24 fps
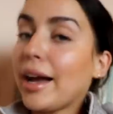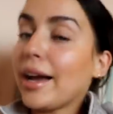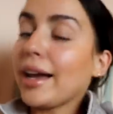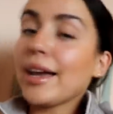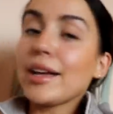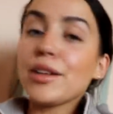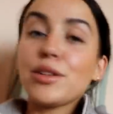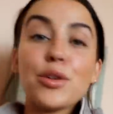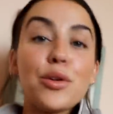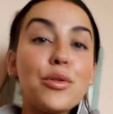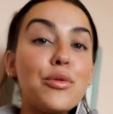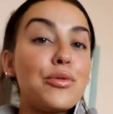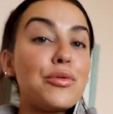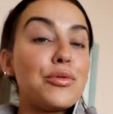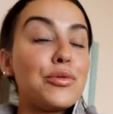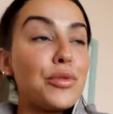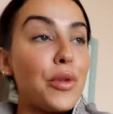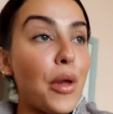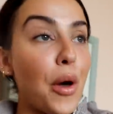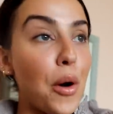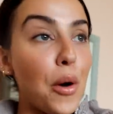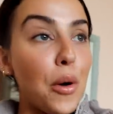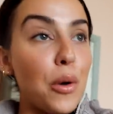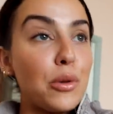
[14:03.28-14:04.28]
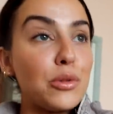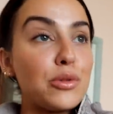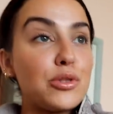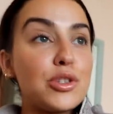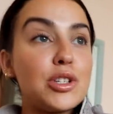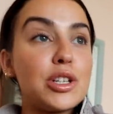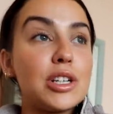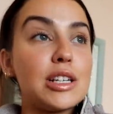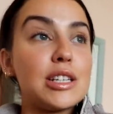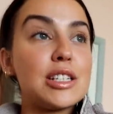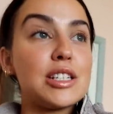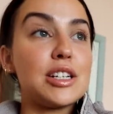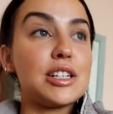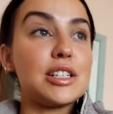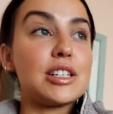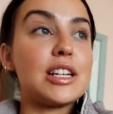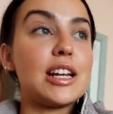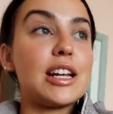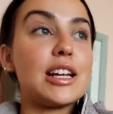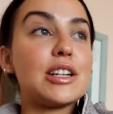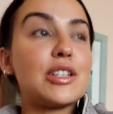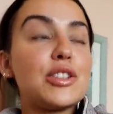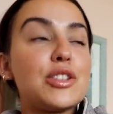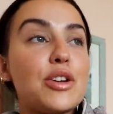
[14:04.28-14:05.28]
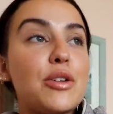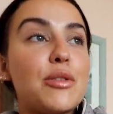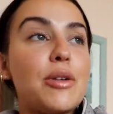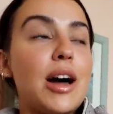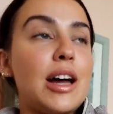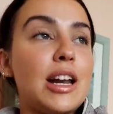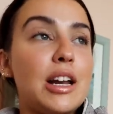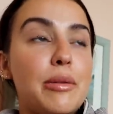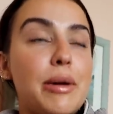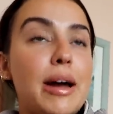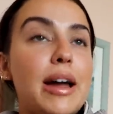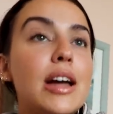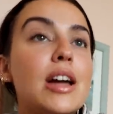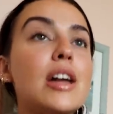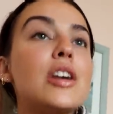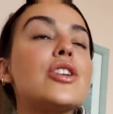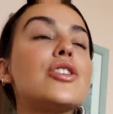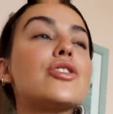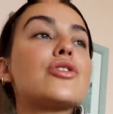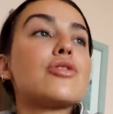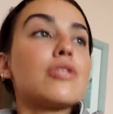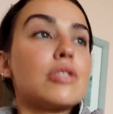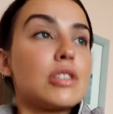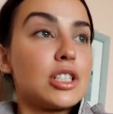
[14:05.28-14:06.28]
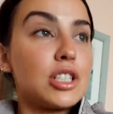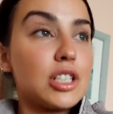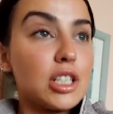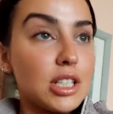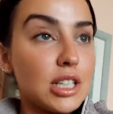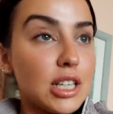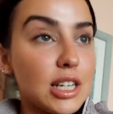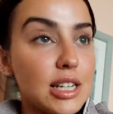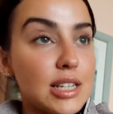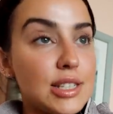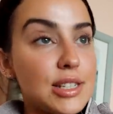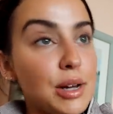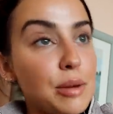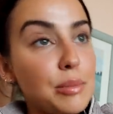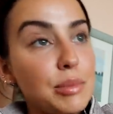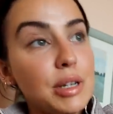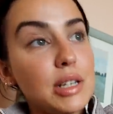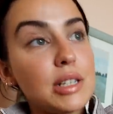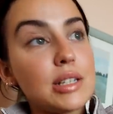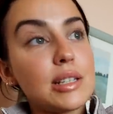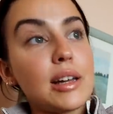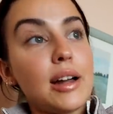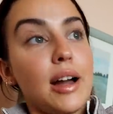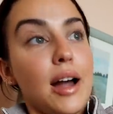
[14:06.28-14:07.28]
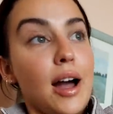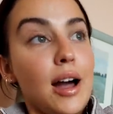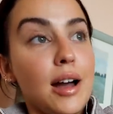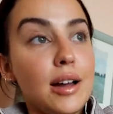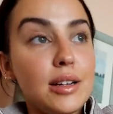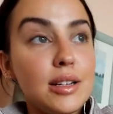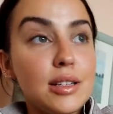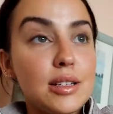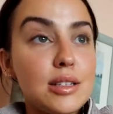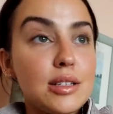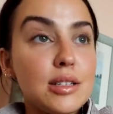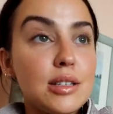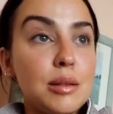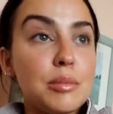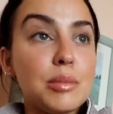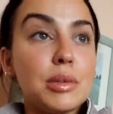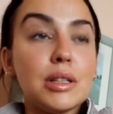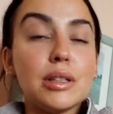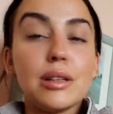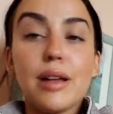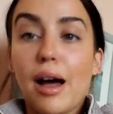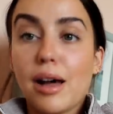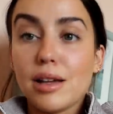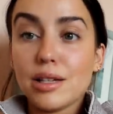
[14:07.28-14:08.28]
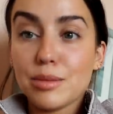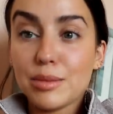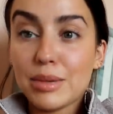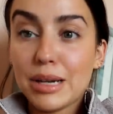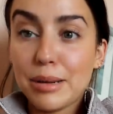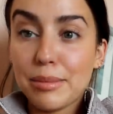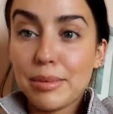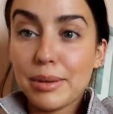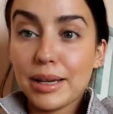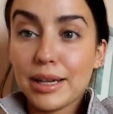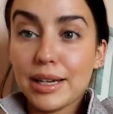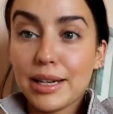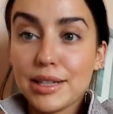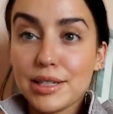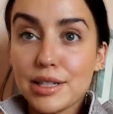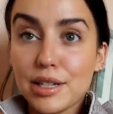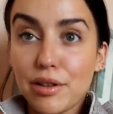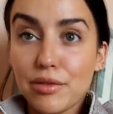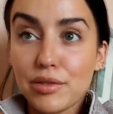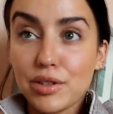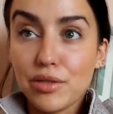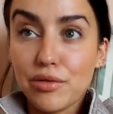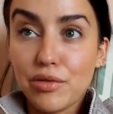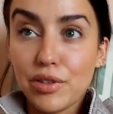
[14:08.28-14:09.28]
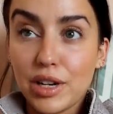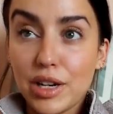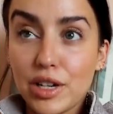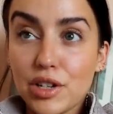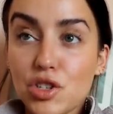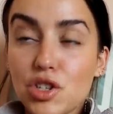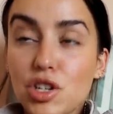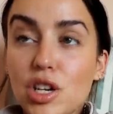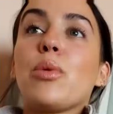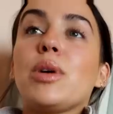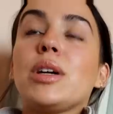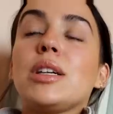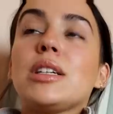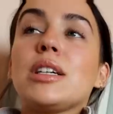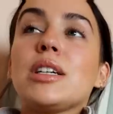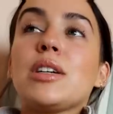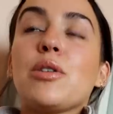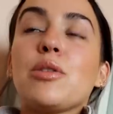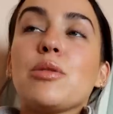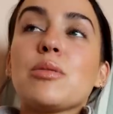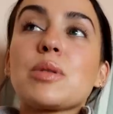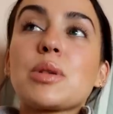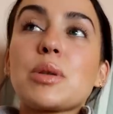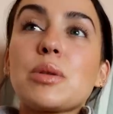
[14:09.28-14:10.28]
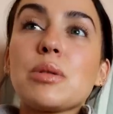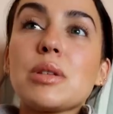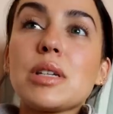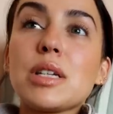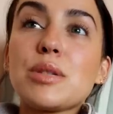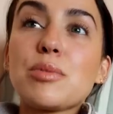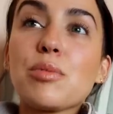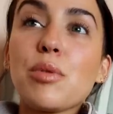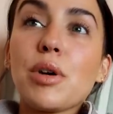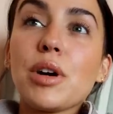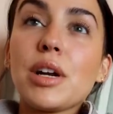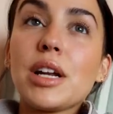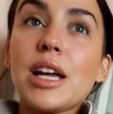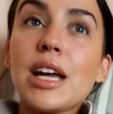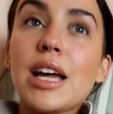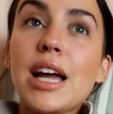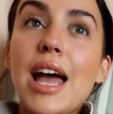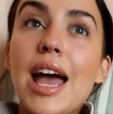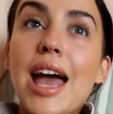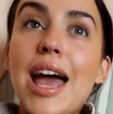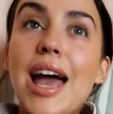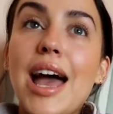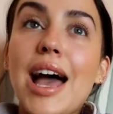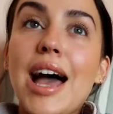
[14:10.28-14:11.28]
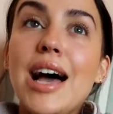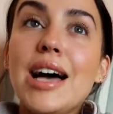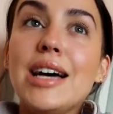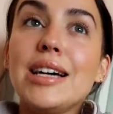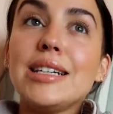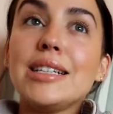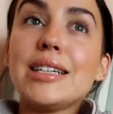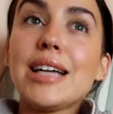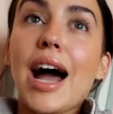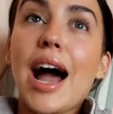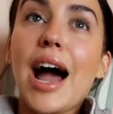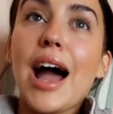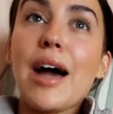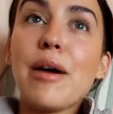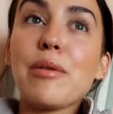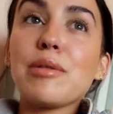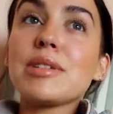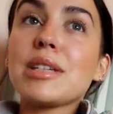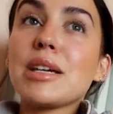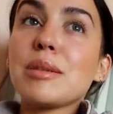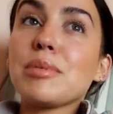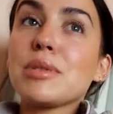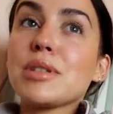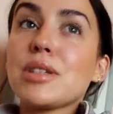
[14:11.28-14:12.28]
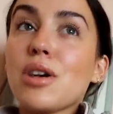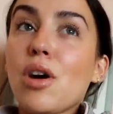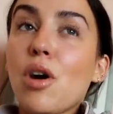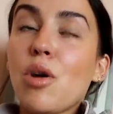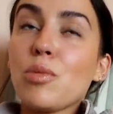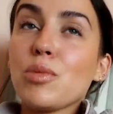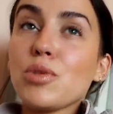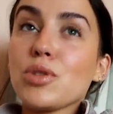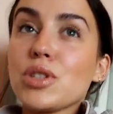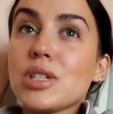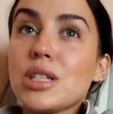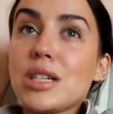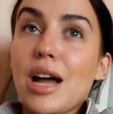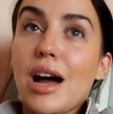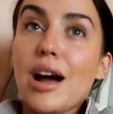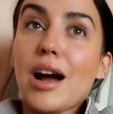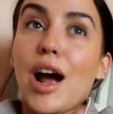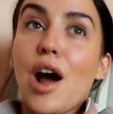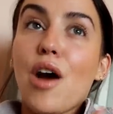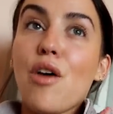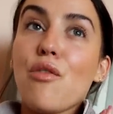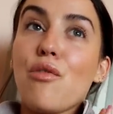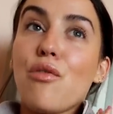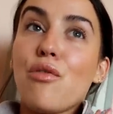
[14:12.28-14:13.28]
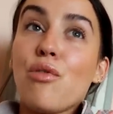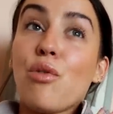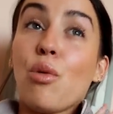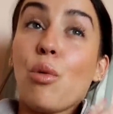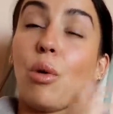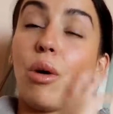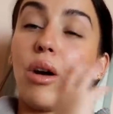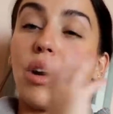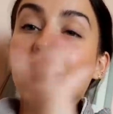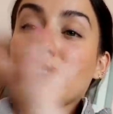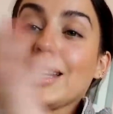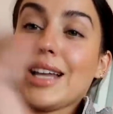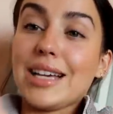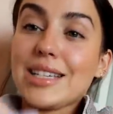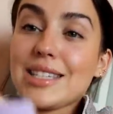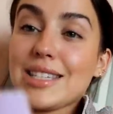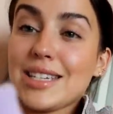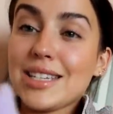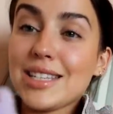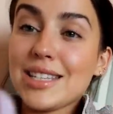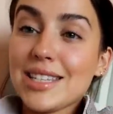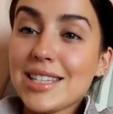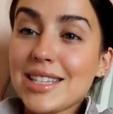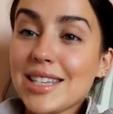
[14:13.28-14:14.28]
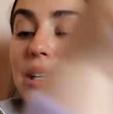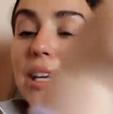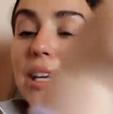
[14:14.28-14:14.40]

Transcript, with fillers: I ain't getting no flow. She gets irritated. So anyway, Jordan took the kids out because I had some last minute planning stuff to finish. We did homeschool this morning and I was able to almost knock out four lessons